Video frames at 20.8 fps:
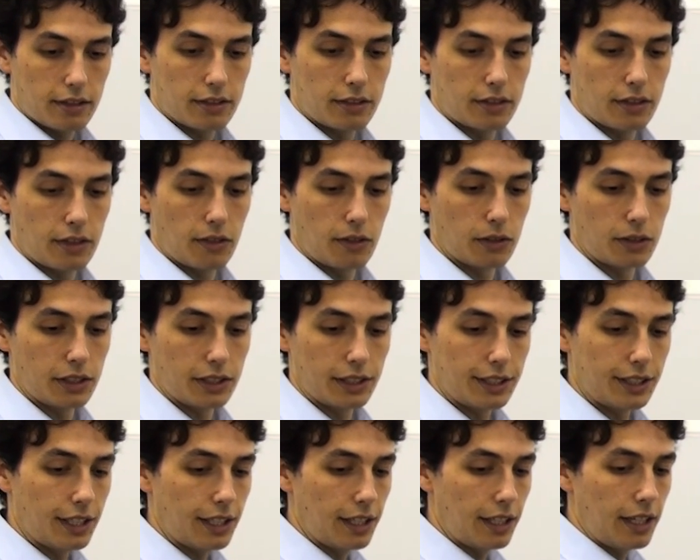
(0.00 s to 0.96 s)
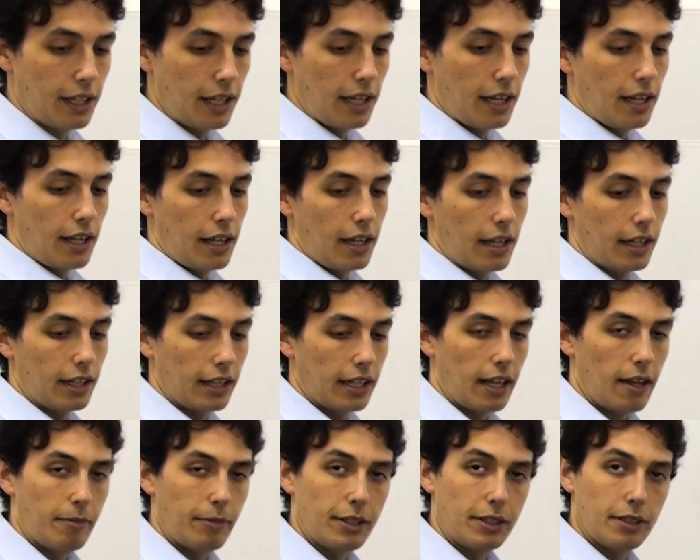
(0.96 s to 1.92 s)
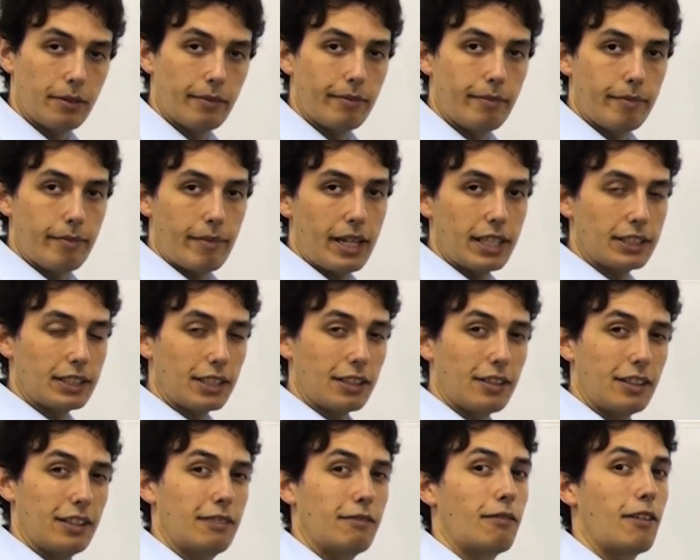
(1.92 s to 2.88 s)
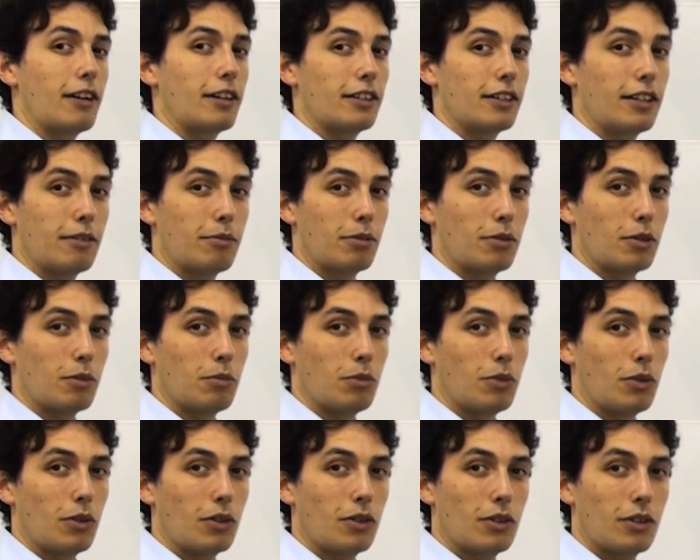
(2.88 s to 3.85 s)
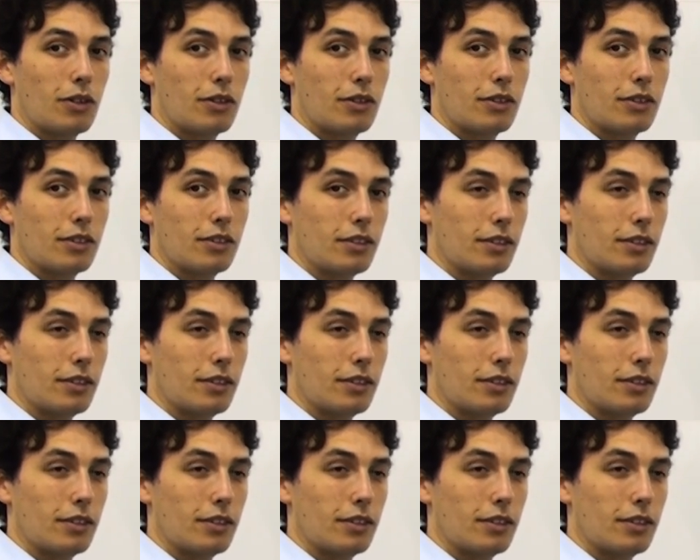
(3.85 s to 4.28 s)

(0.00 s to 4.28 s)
So just allow me to magically write it up on the board.